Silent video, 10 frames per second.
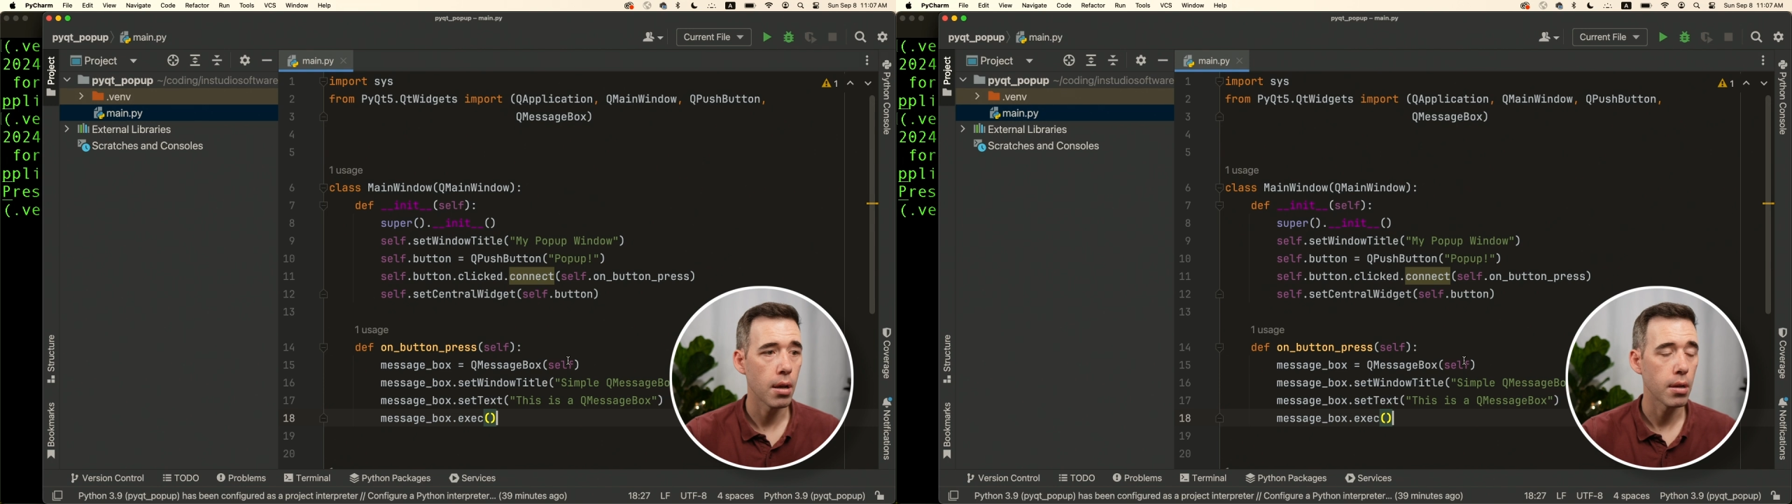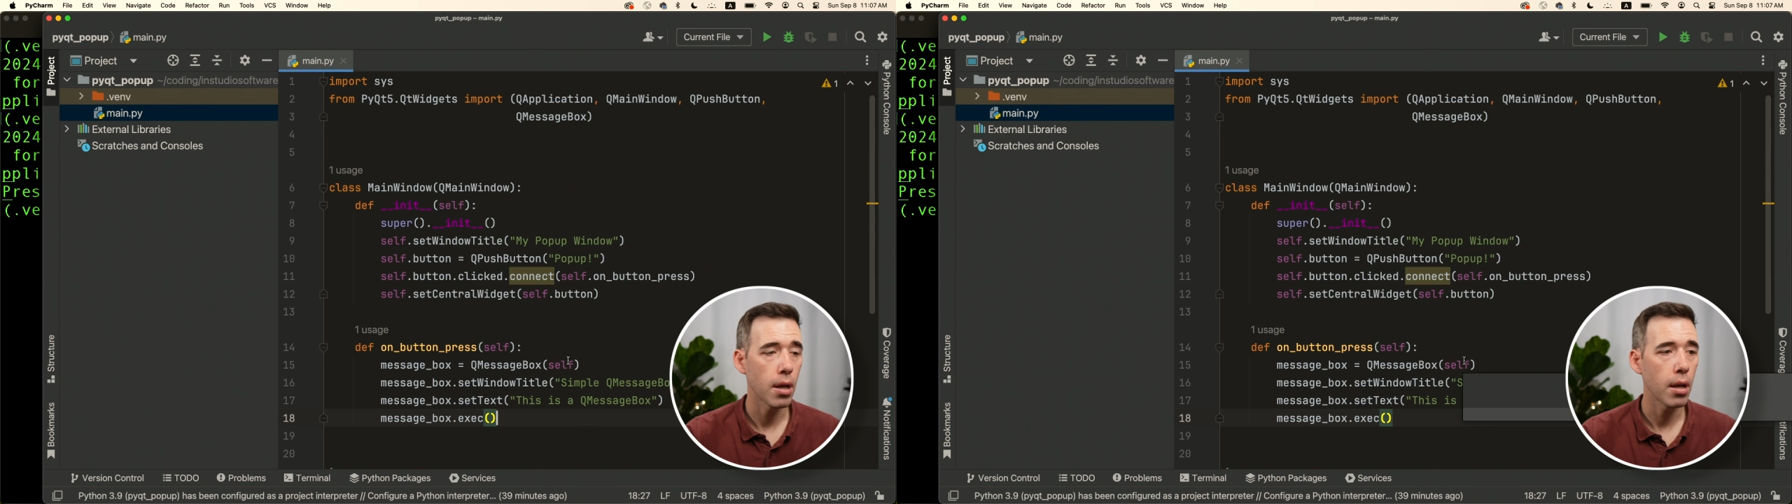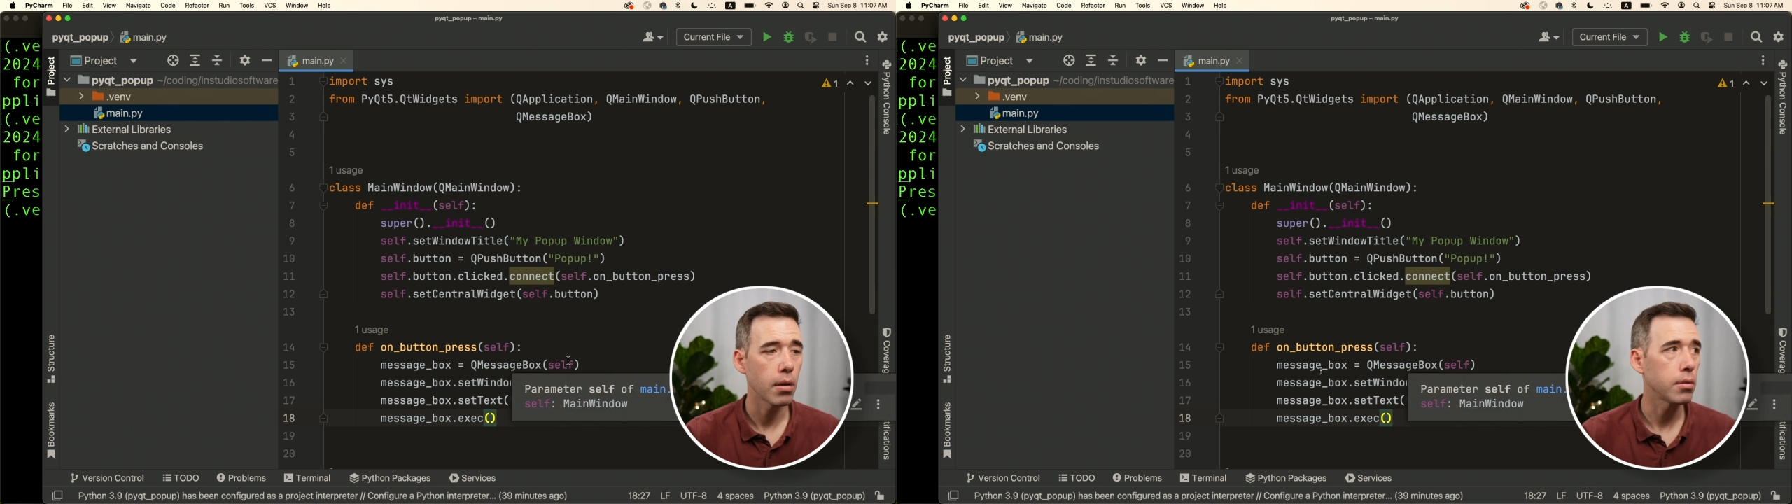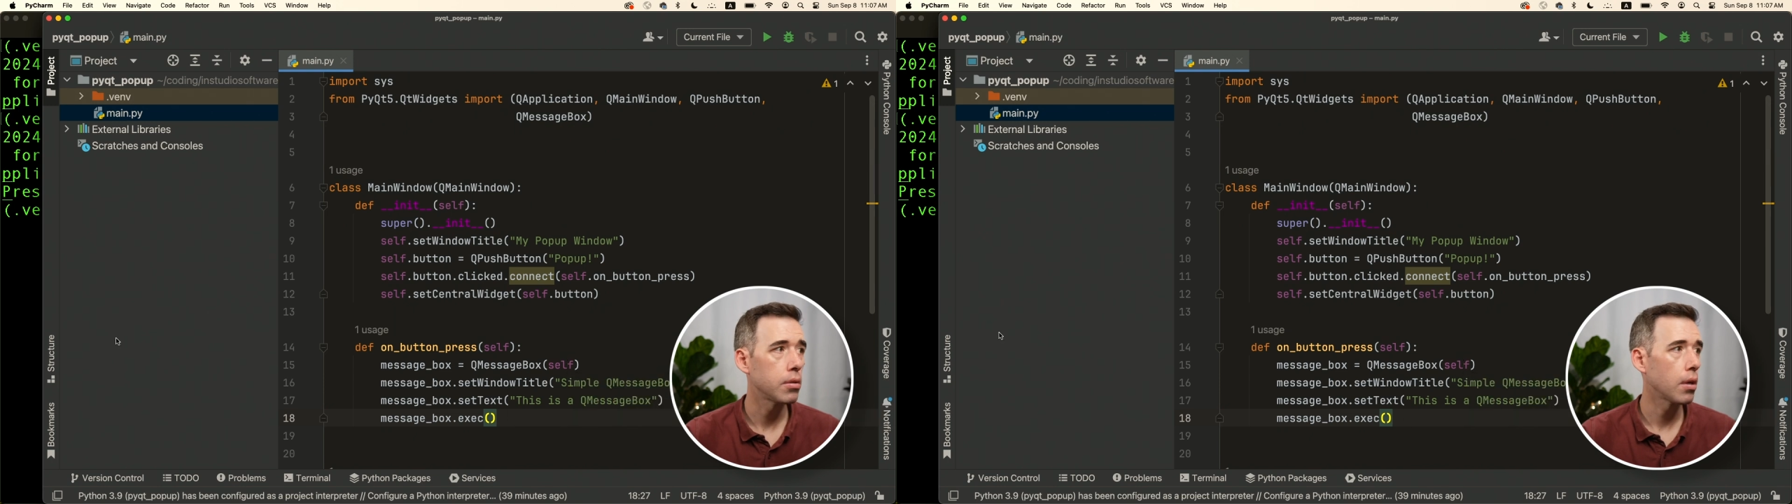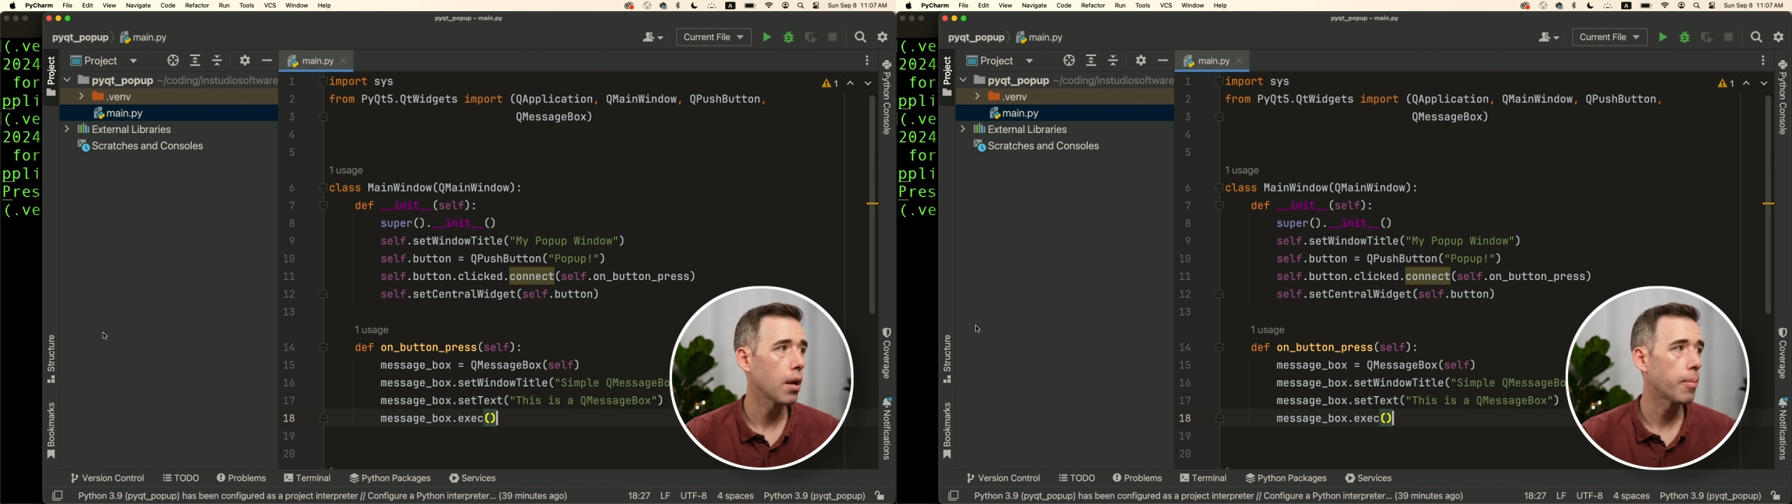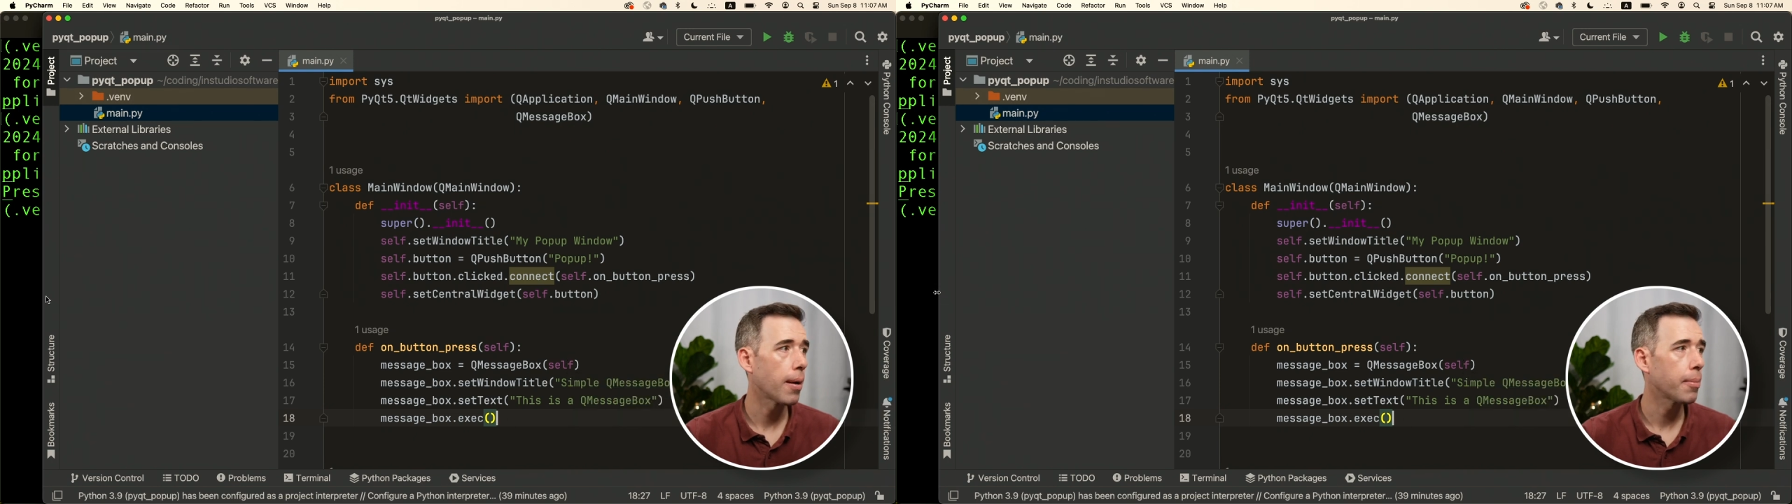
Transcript: a title to come up.